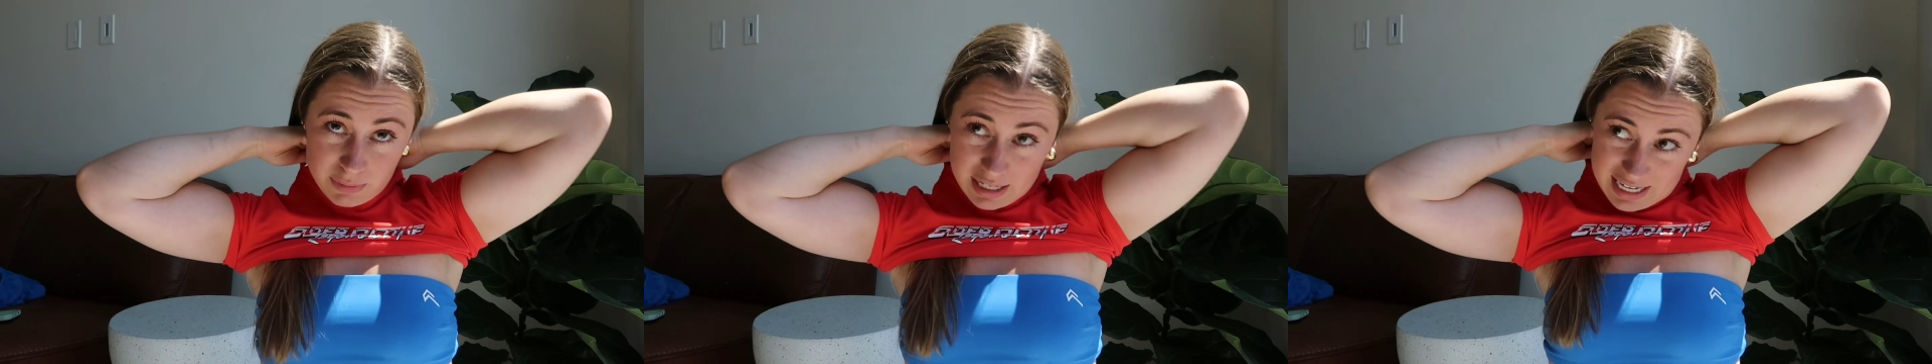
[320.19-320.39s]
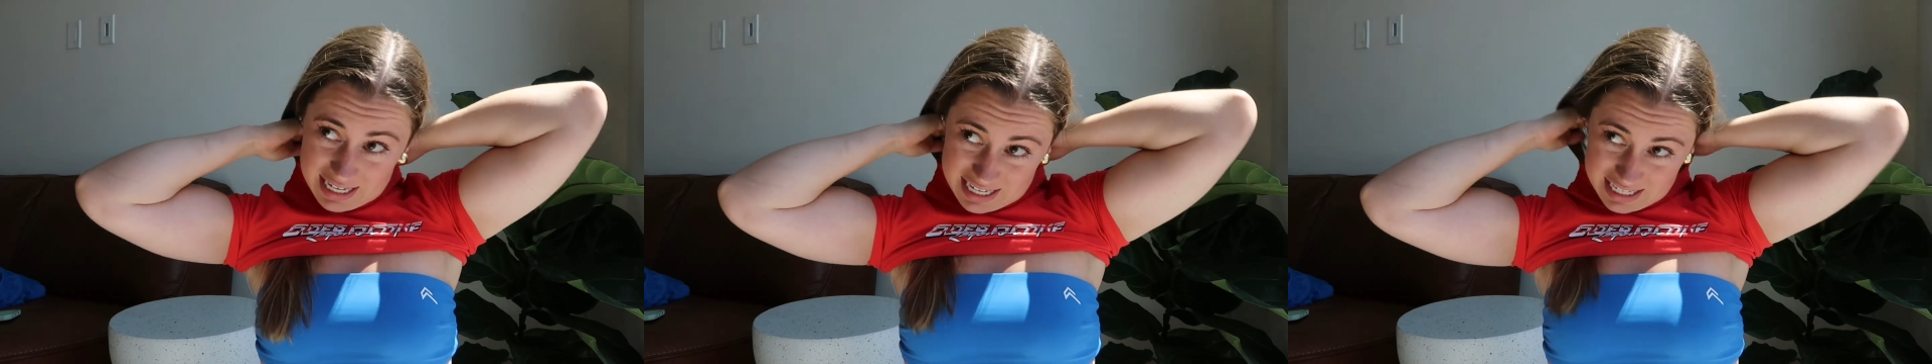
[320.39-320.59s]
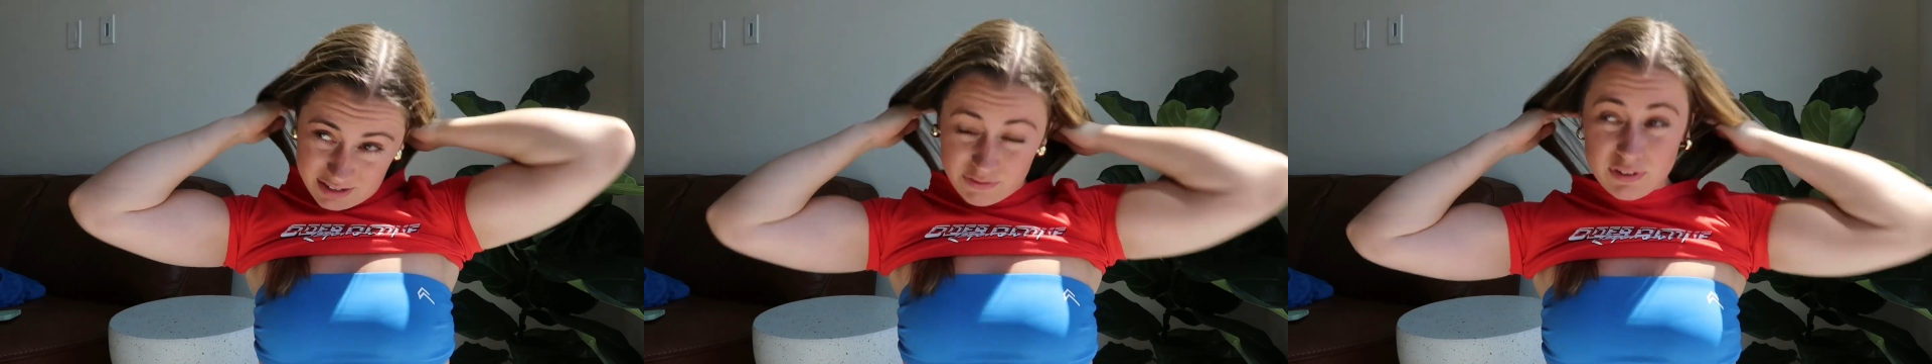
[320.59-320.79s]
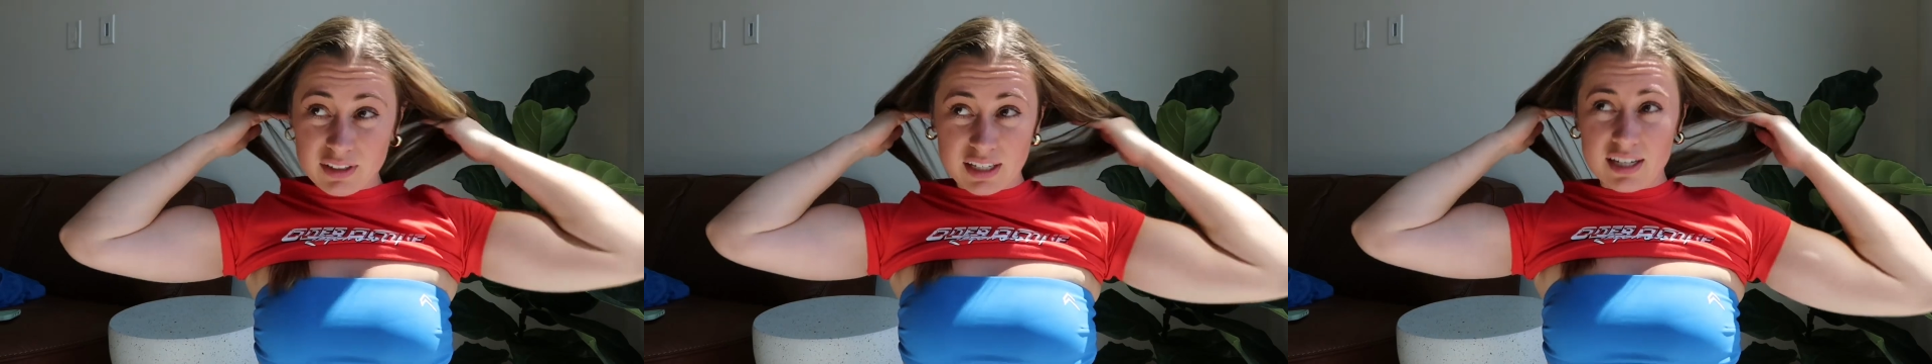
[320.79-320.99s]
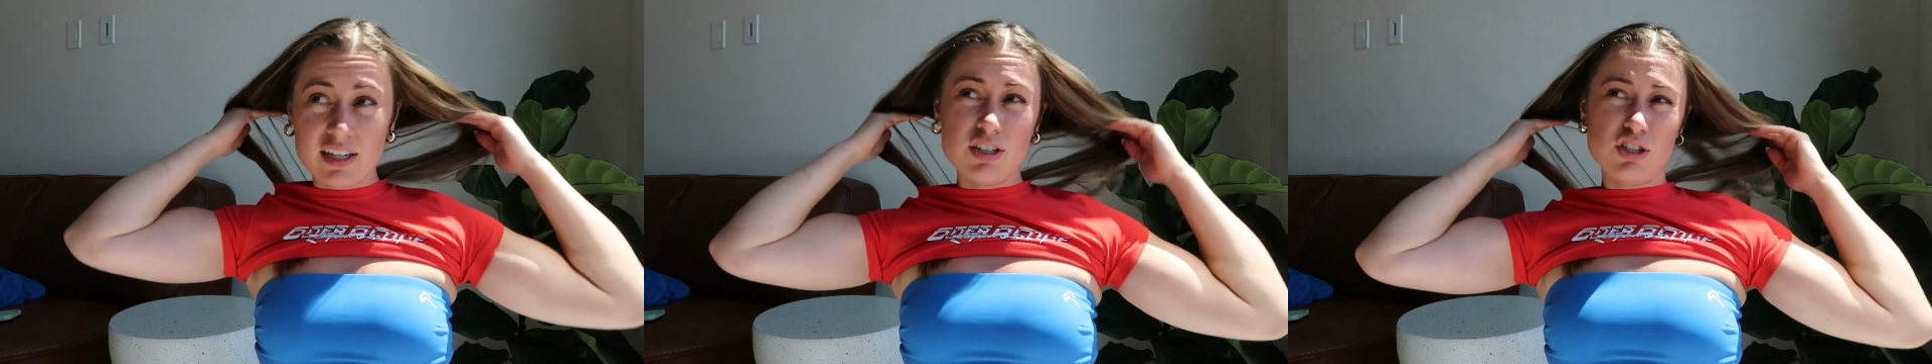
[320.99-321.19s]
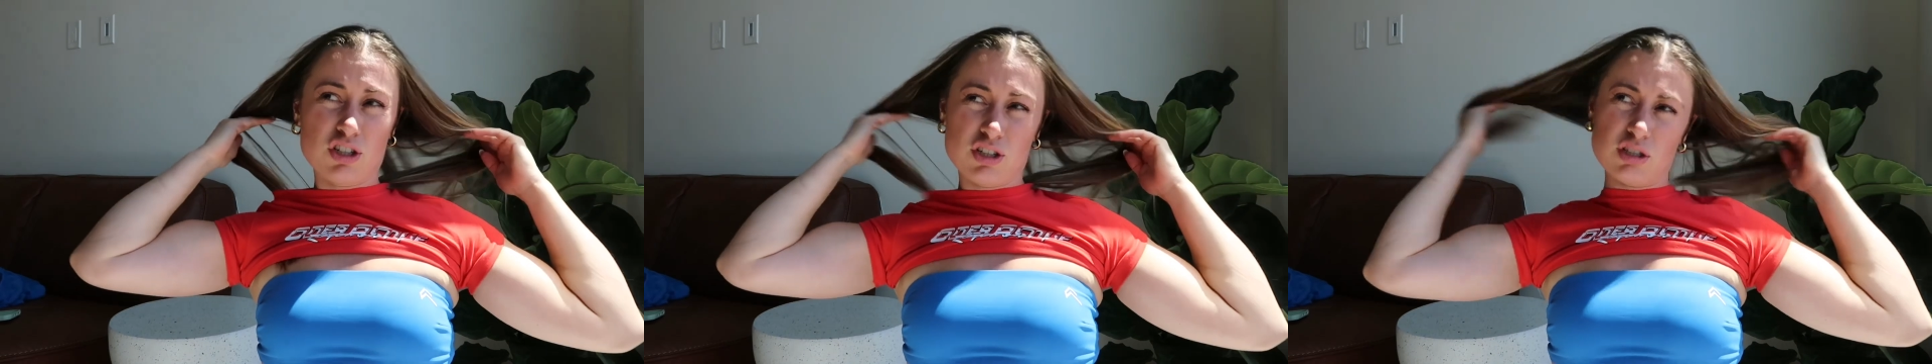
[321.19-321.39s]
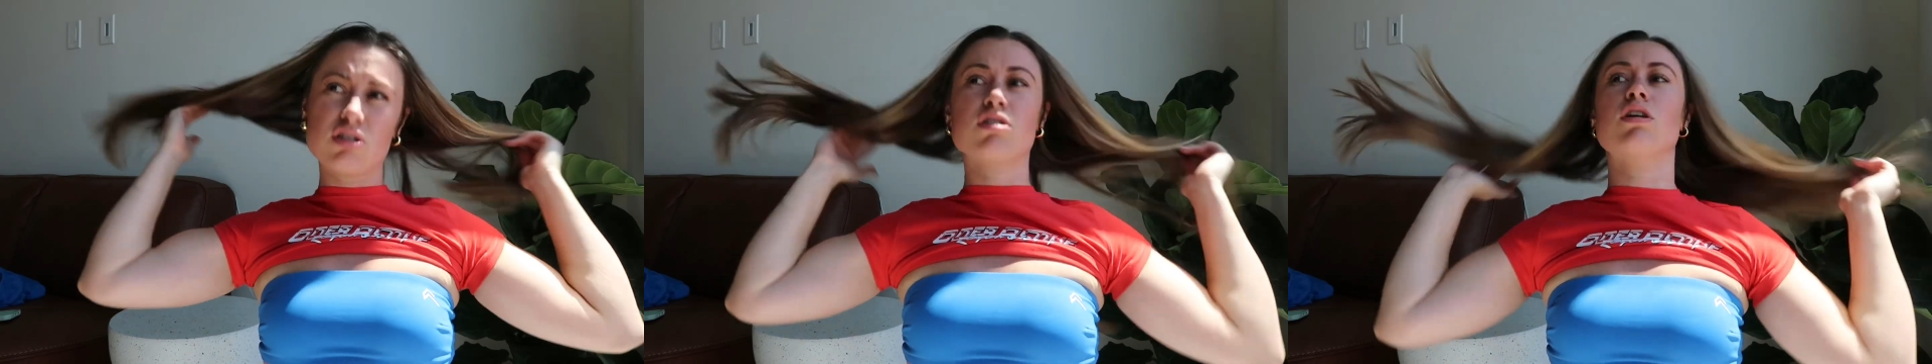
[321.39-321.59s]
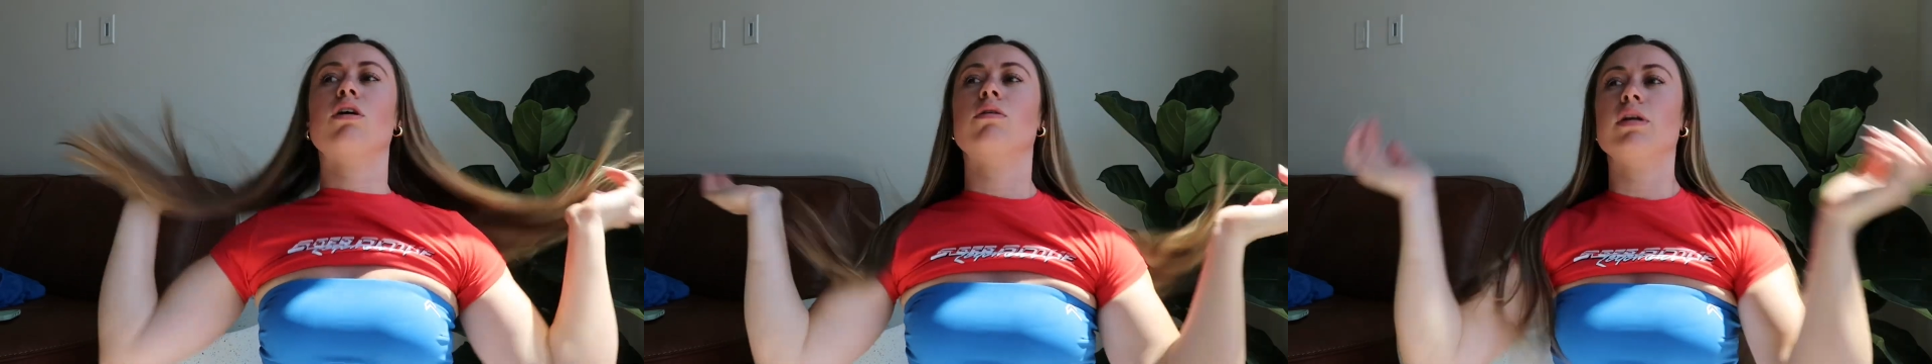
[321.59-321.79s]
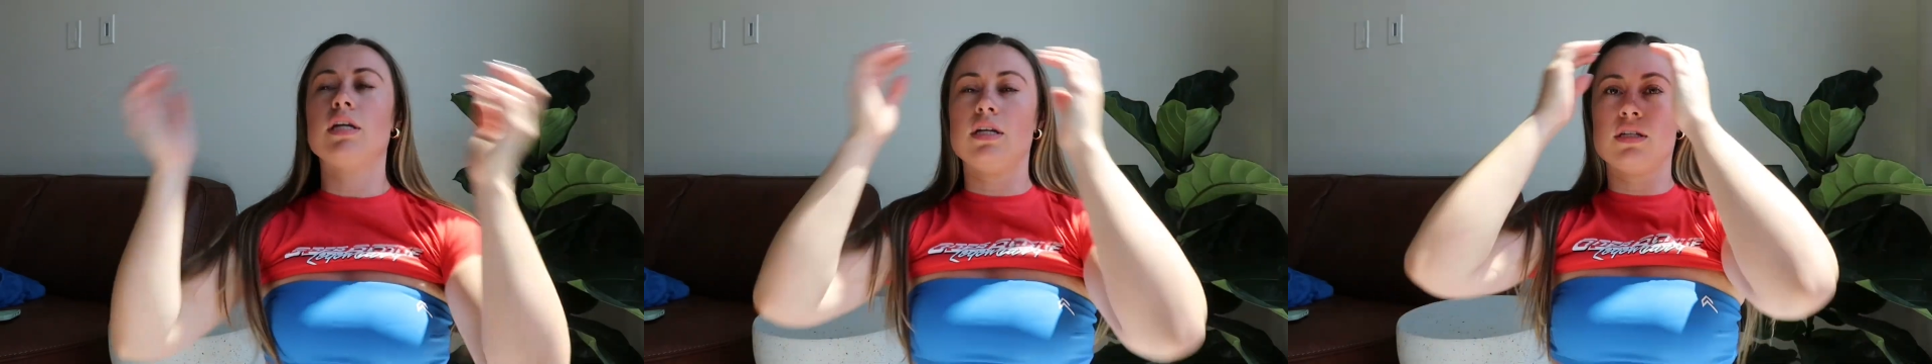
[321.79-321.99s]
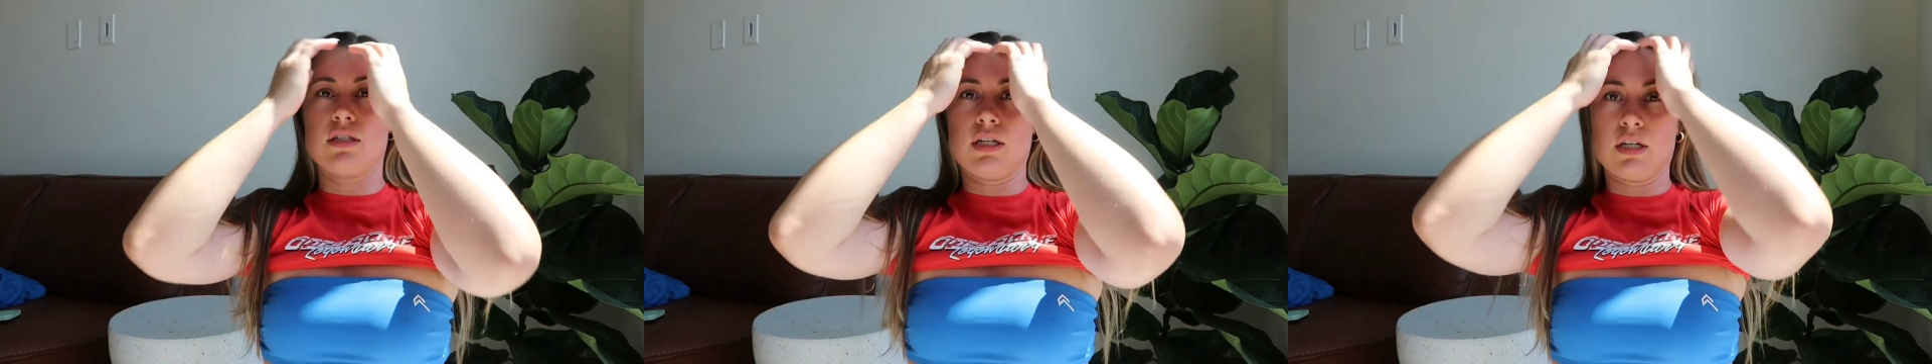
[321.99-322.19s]
Like, I feel like it's just so
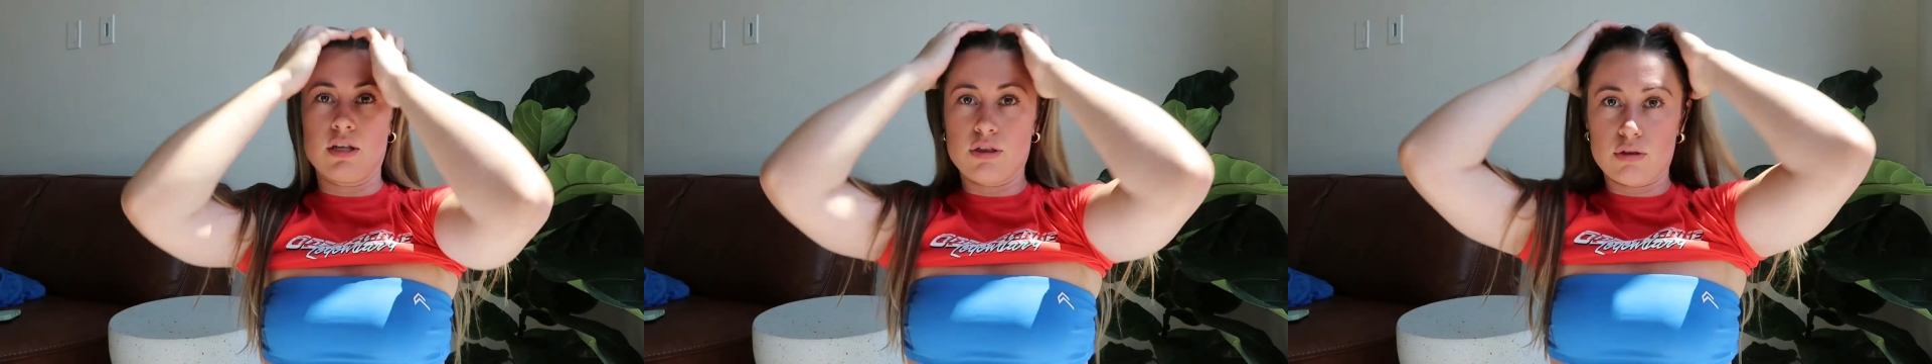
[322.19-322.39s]
easy to